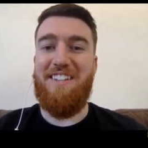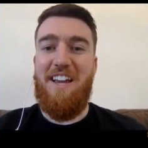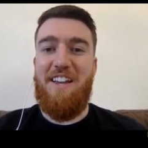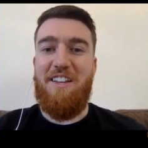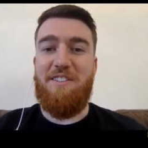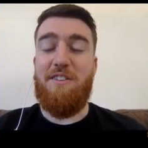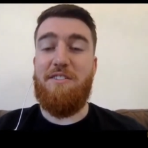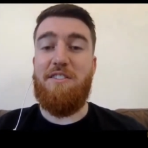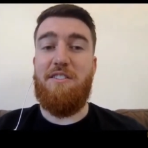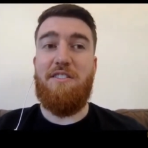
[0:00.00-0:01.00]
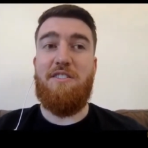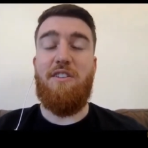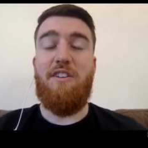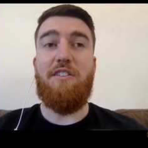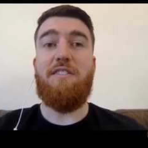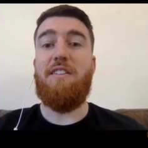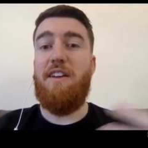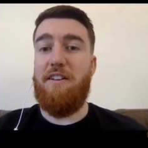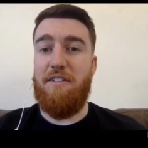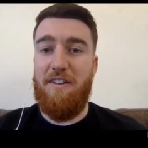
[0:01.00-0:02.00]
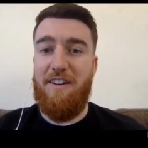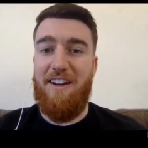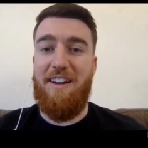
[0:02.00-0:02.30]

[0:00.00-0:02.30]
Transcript: And you start to, to learn together.